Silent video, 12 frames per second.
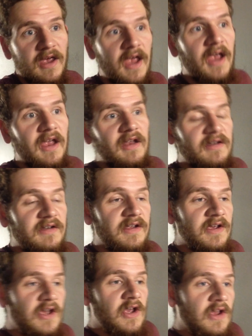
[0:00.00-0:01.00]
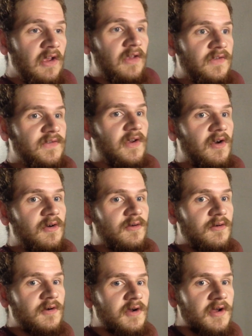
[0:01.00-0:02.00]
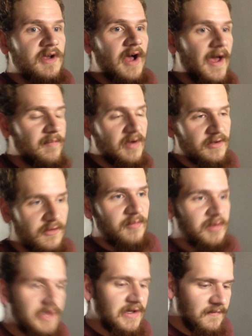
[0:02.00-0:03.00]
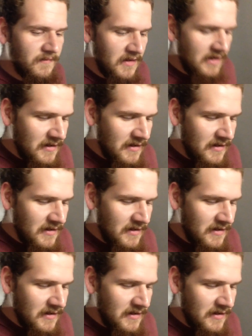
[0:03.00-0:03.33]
And so I'm under the belief